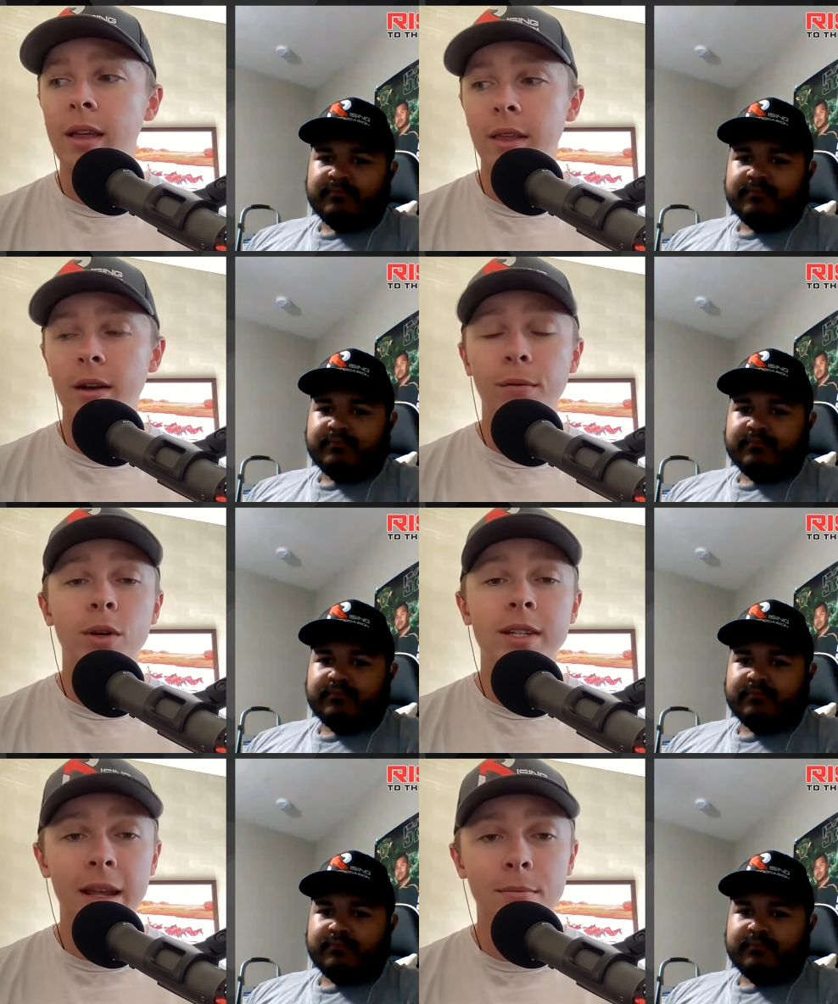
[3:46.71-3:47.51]
Speaker 1: there for
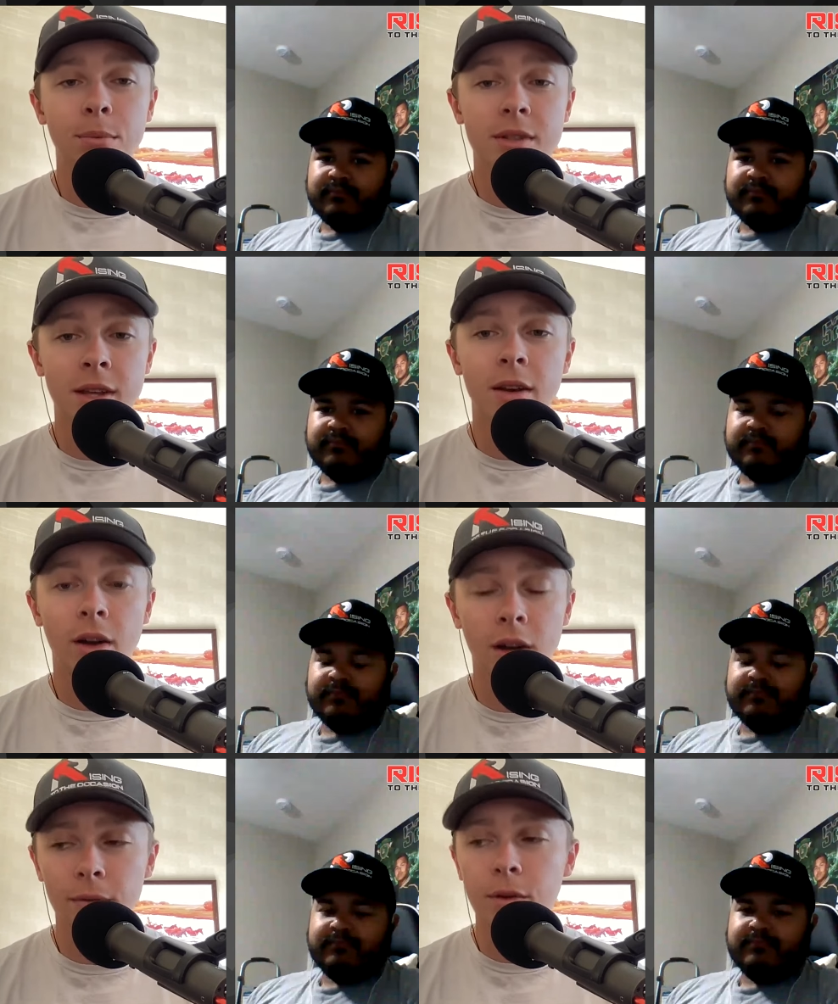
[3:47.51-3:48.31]
10%
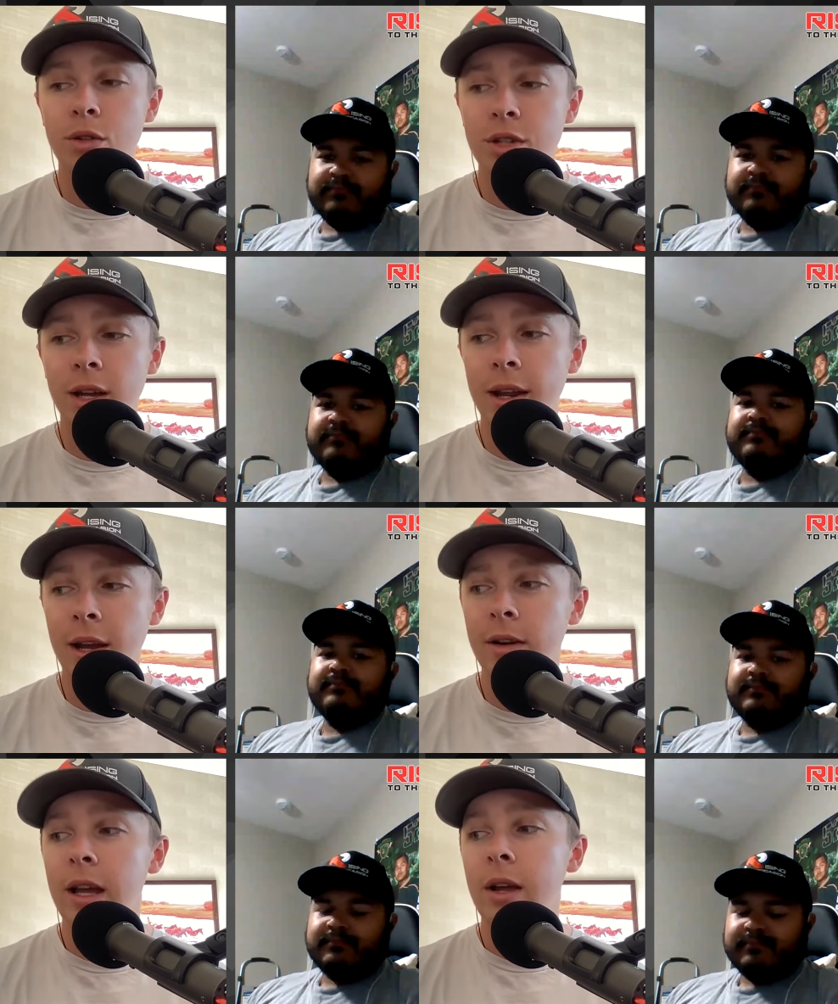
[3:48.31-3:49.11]
off. Go check it
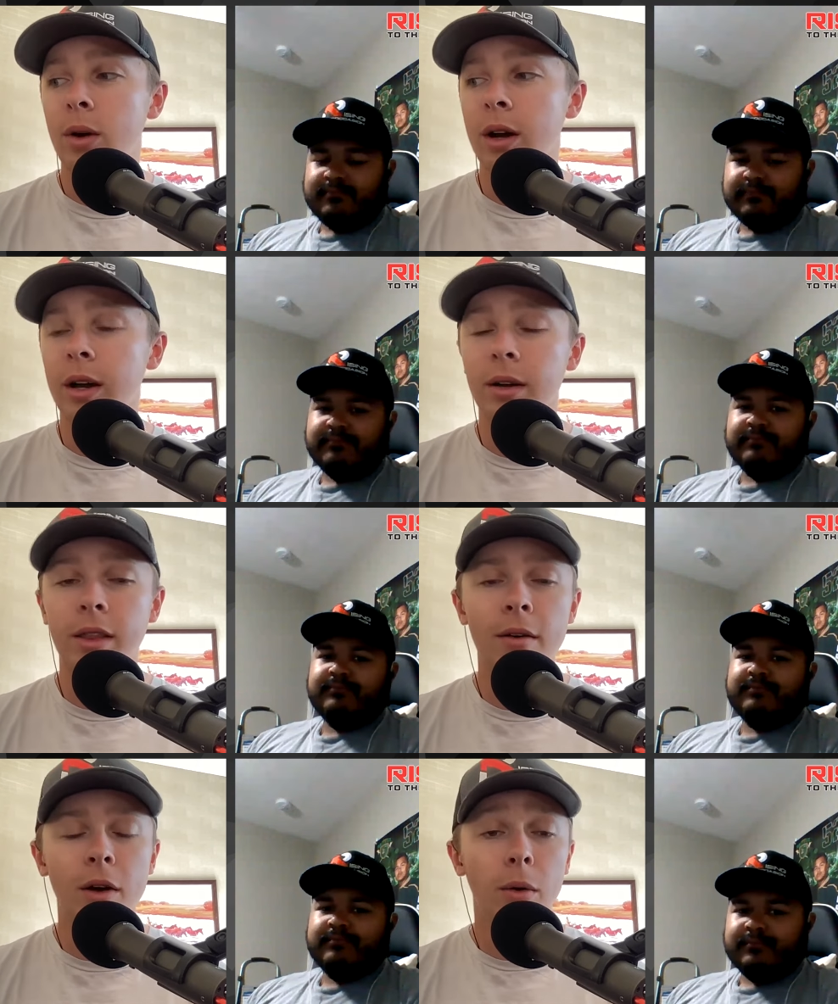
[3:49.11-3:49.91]
out. Uh, they
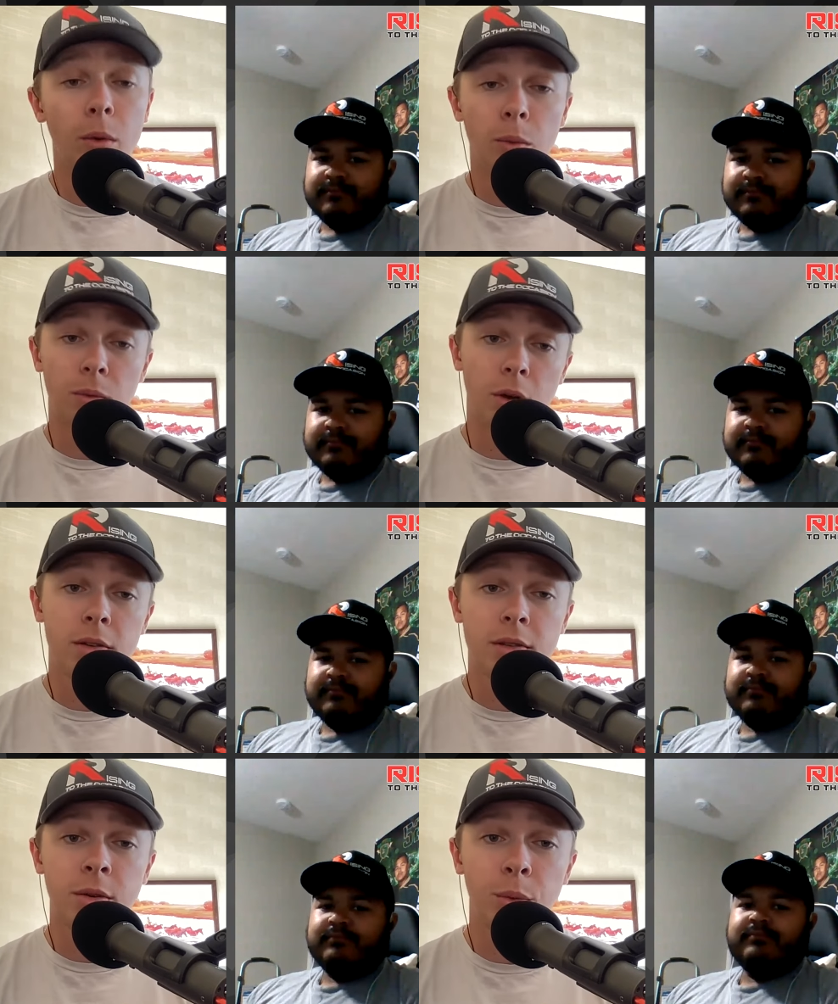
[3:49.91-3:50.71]
are
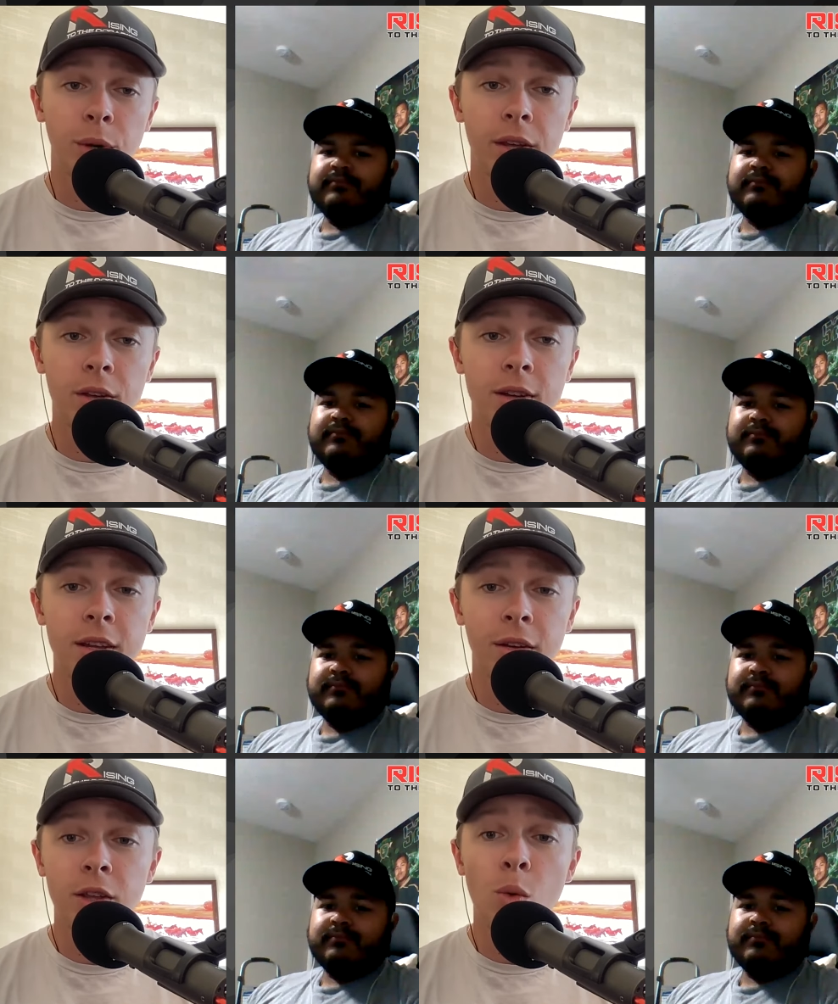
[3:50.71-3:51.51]
also a really good deal
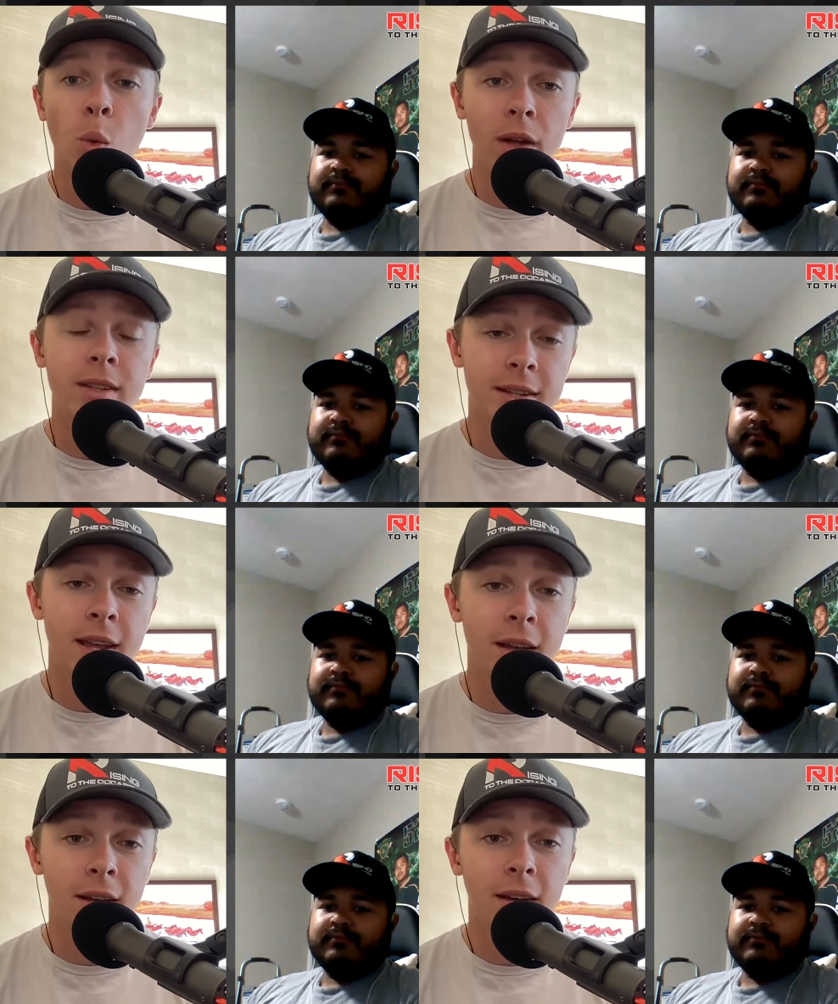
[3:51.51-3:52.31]
that you want to
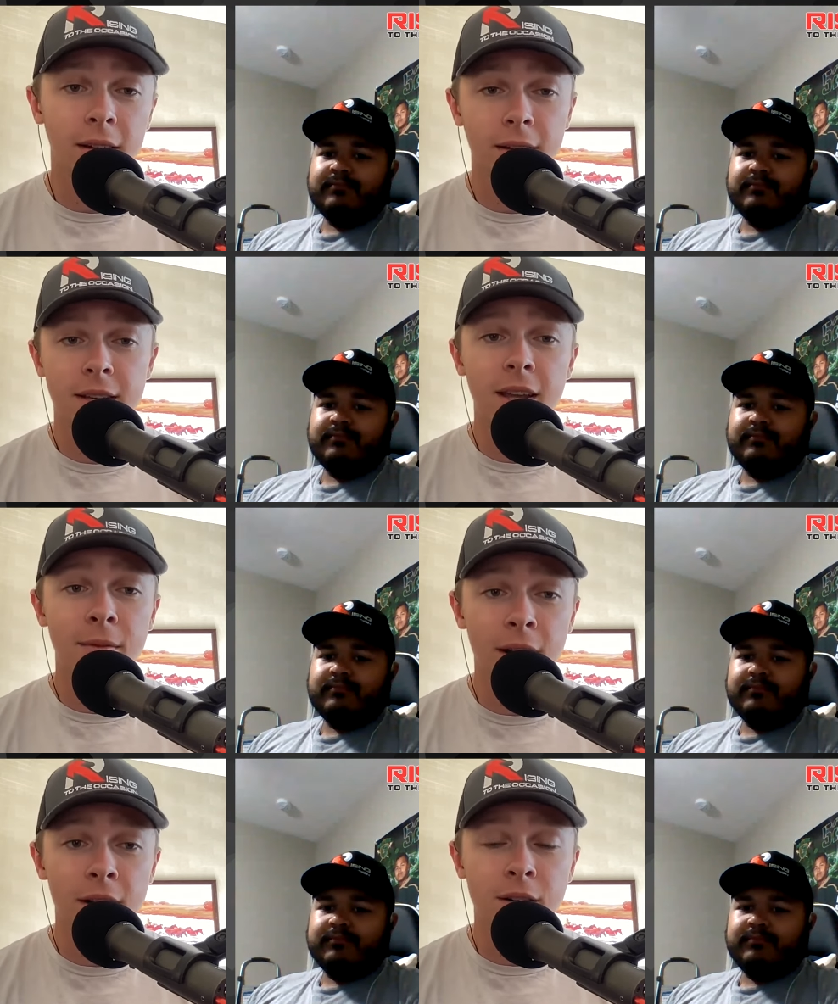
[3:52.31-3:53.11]
take uh, take
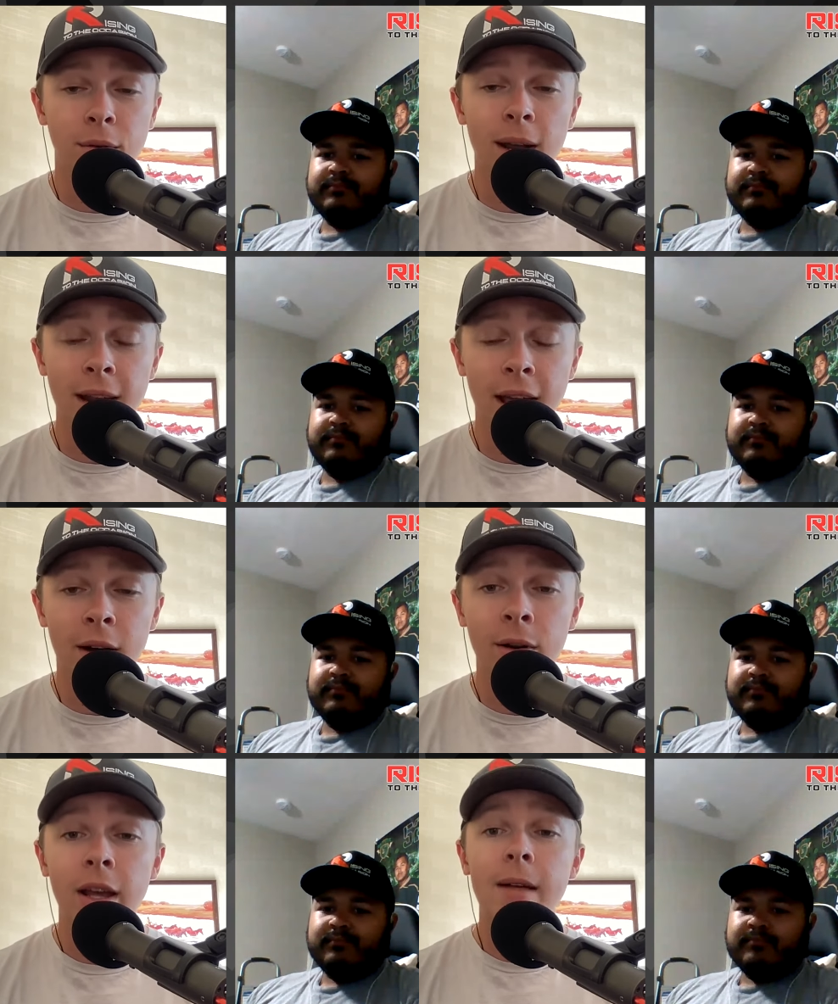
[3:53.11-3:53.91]
advantage of right now.